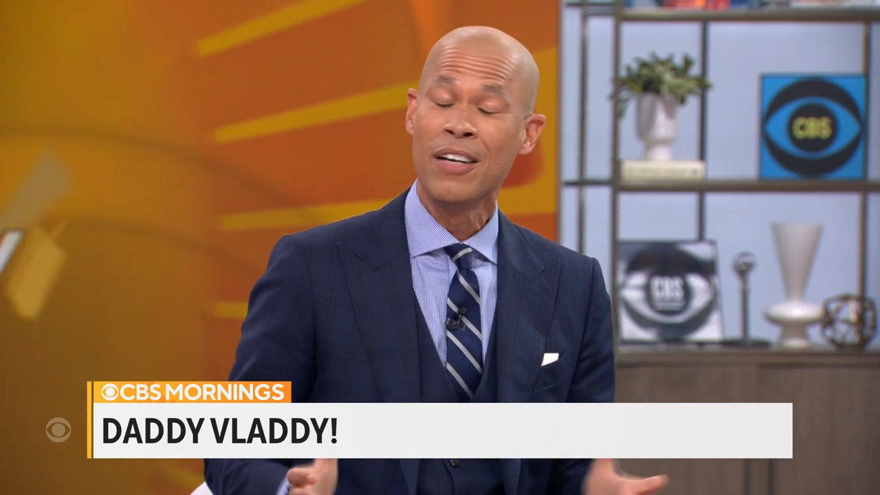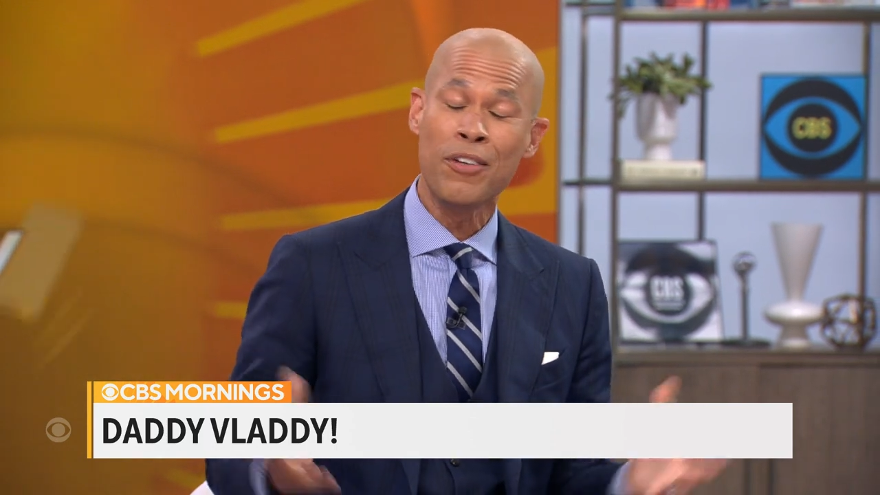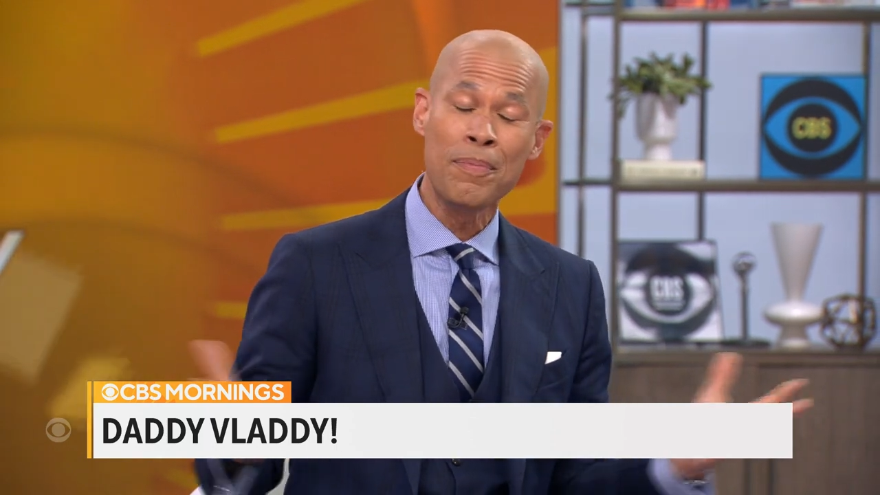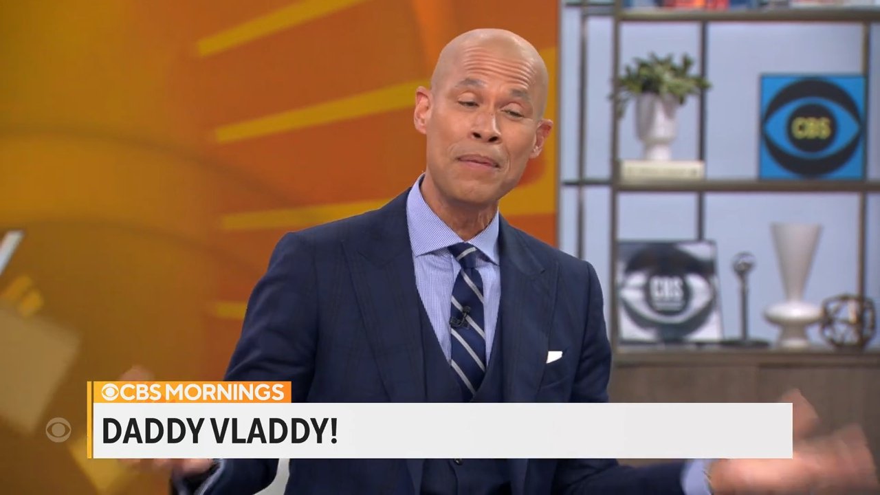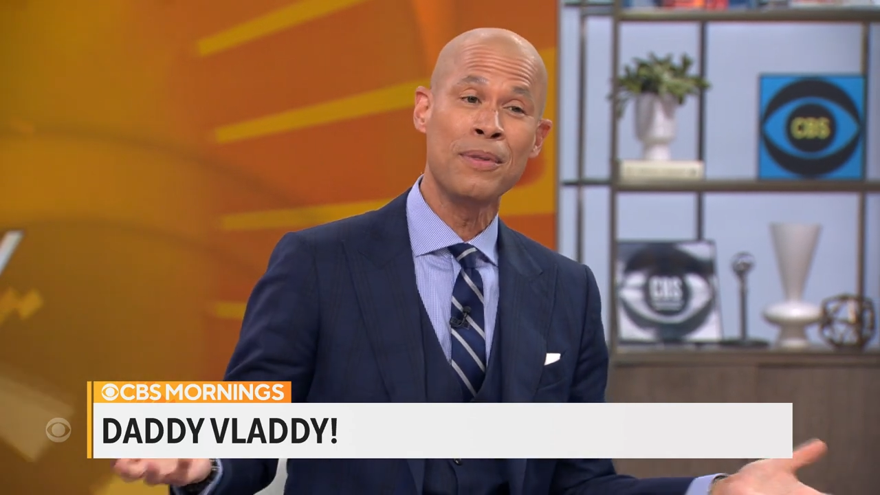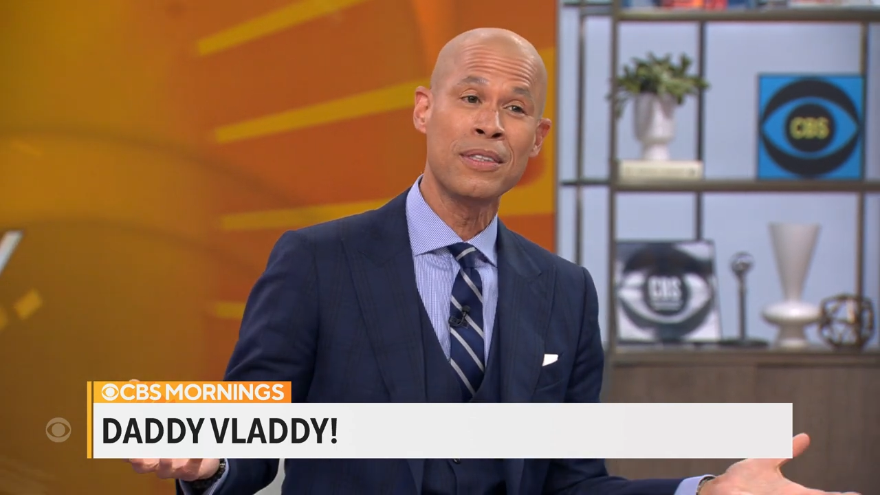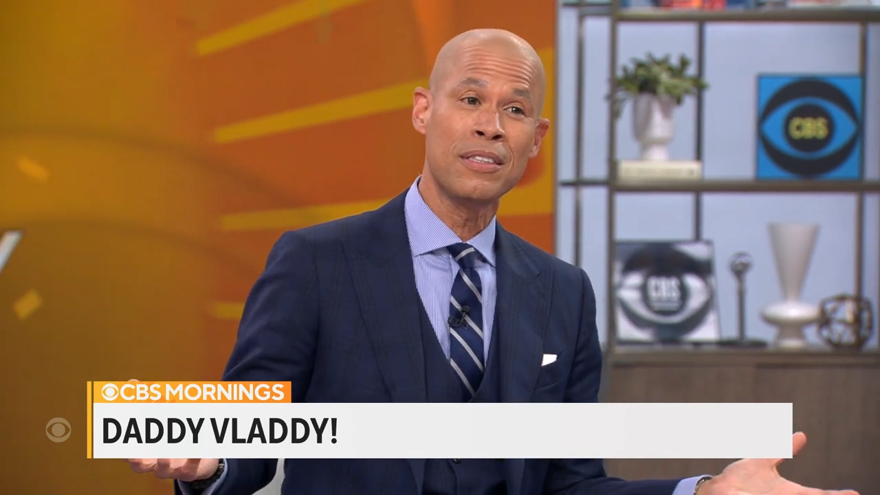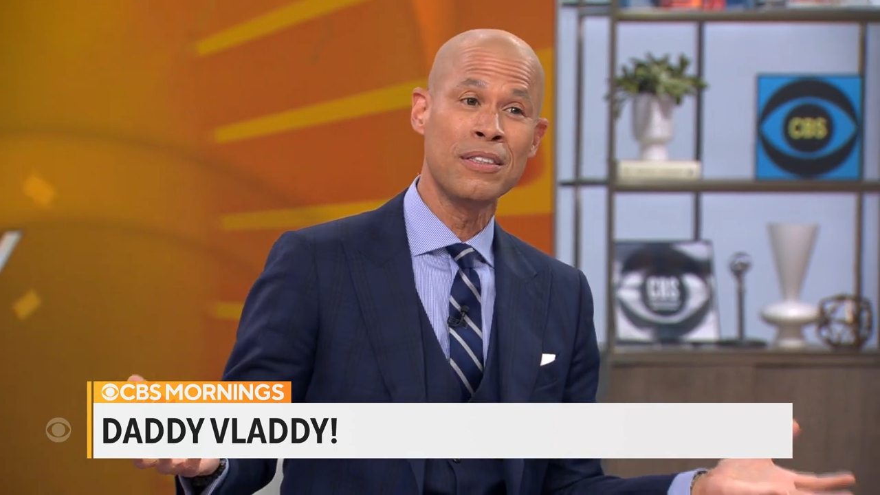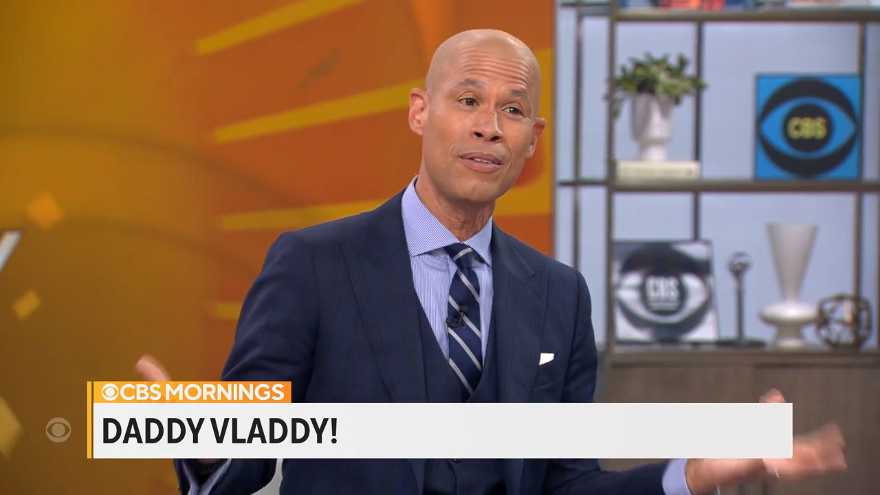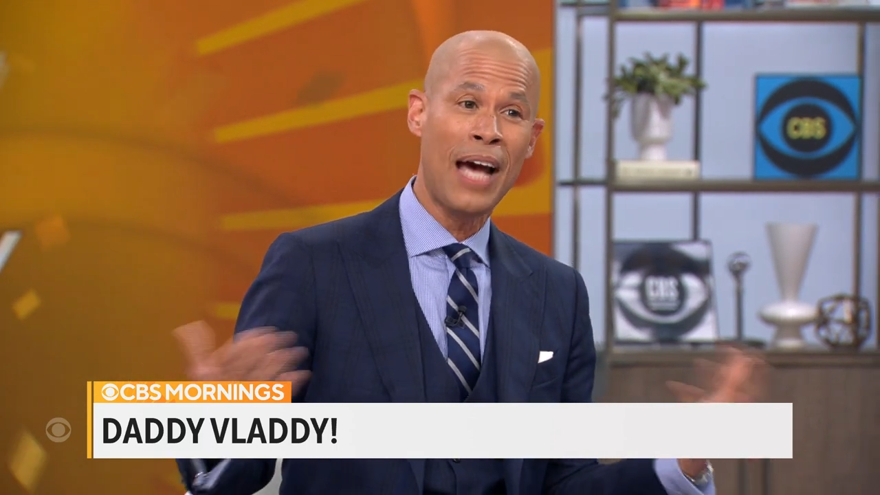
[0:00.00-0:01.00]
for people
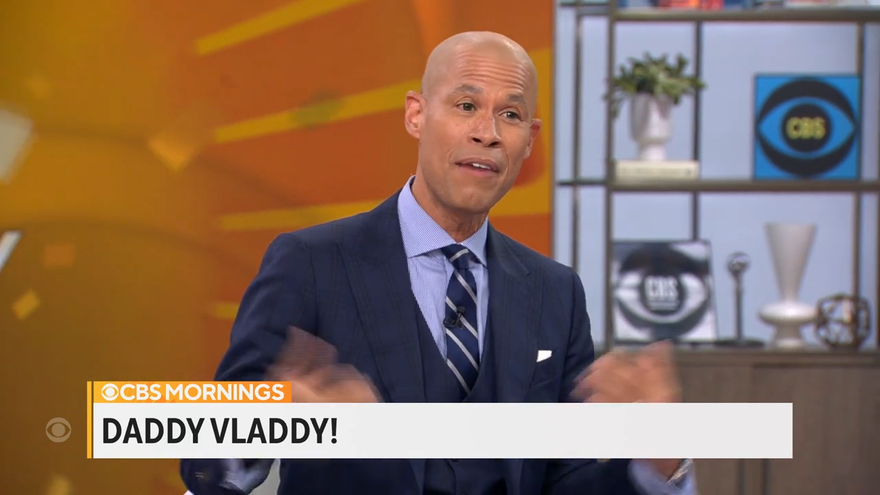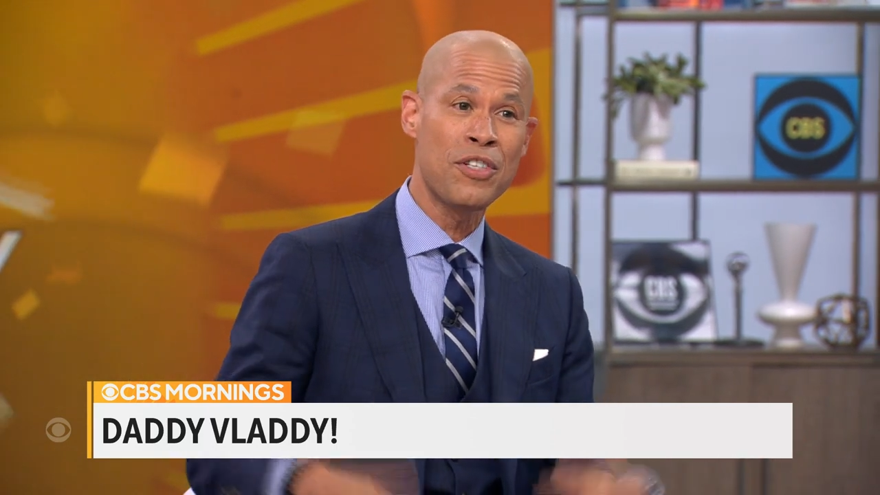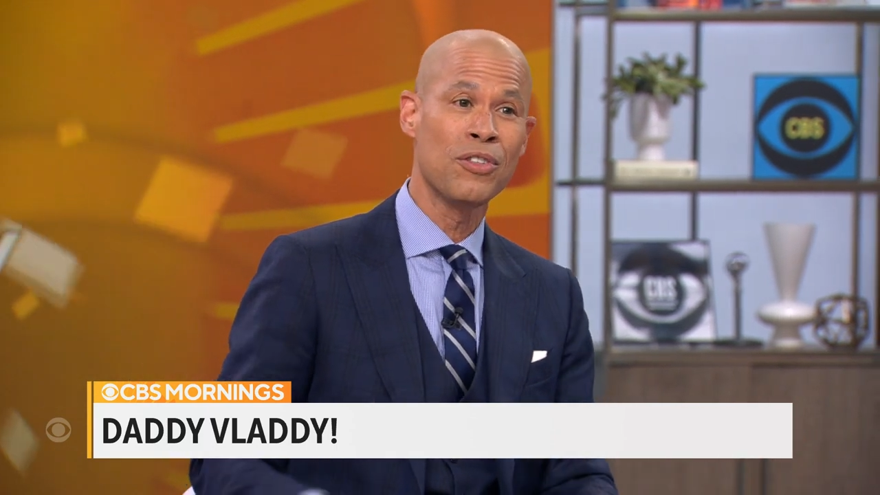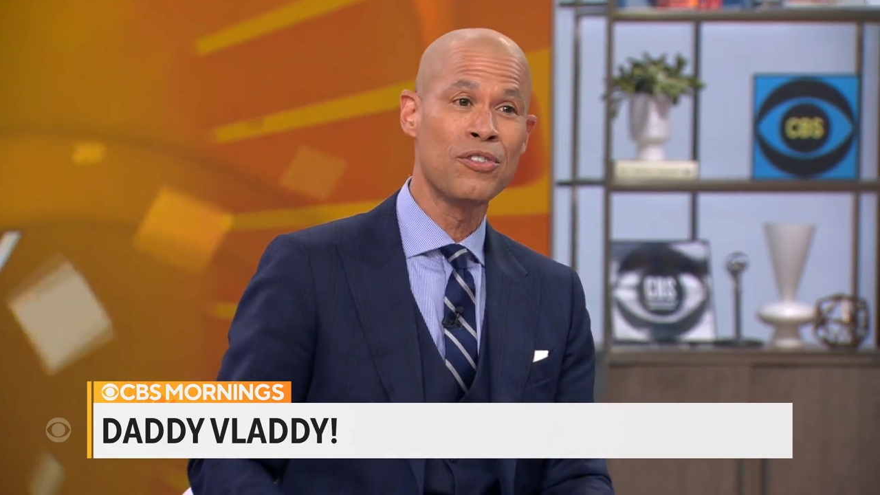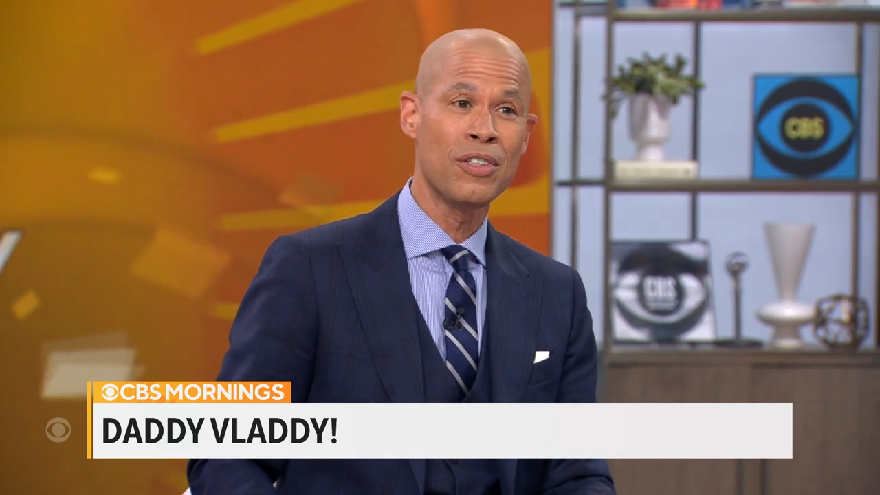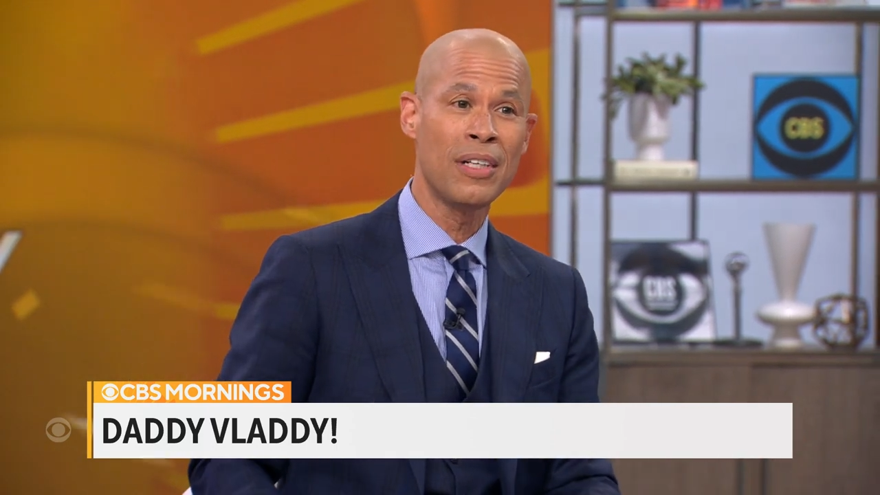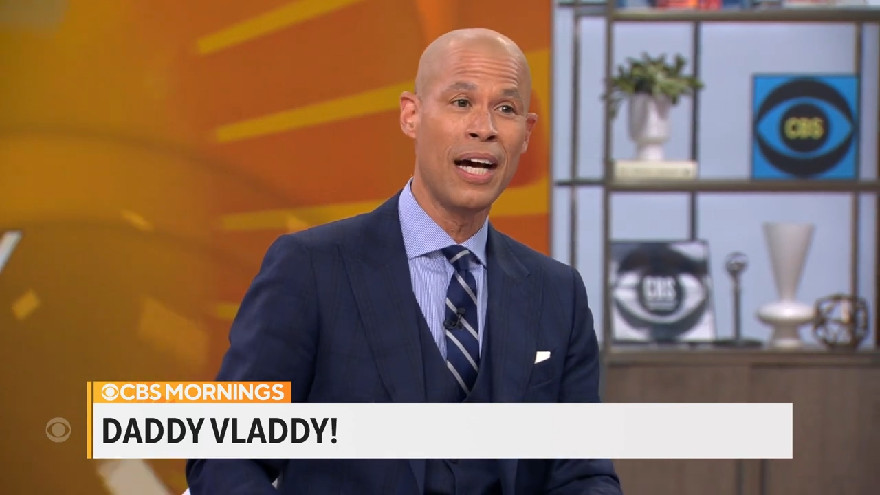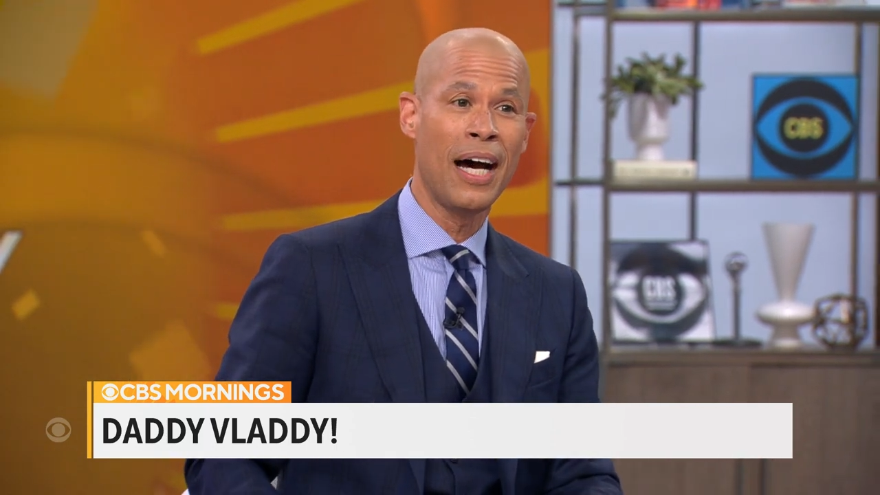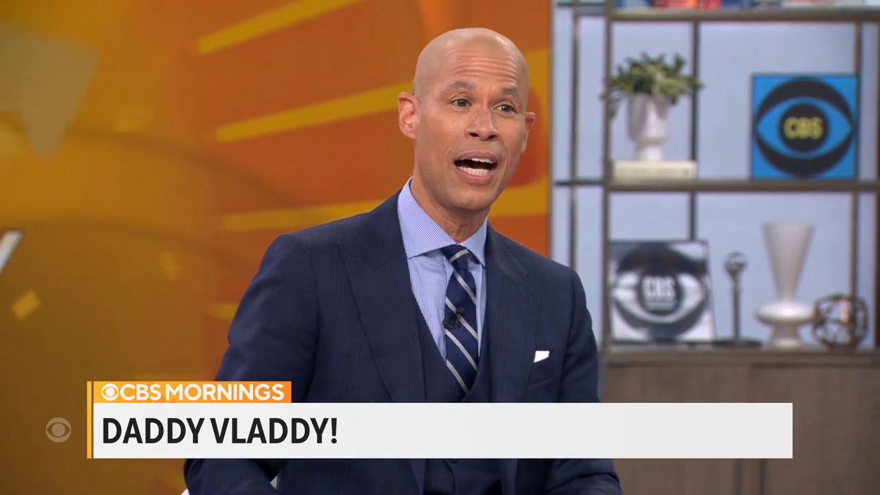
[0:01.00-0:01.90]
to have children. Uh, yes.